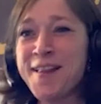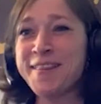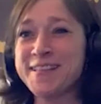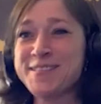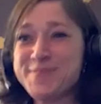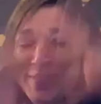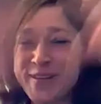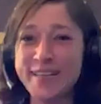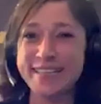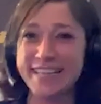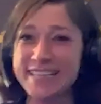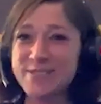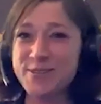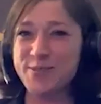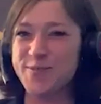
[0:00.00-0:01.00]
let's bring it
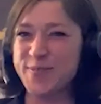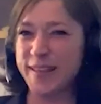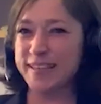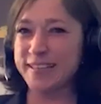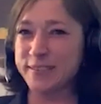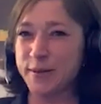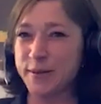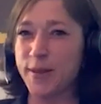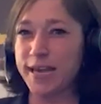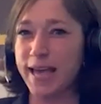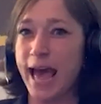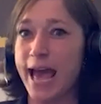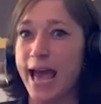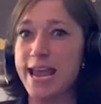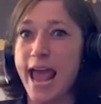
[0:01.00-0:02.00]

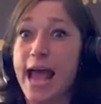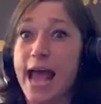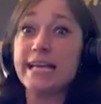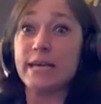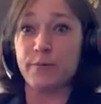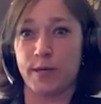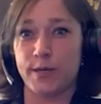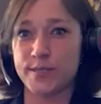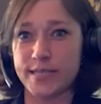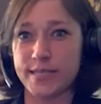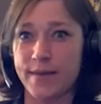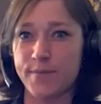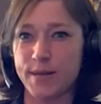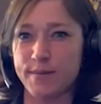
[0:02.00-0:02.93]
I get what you're saying,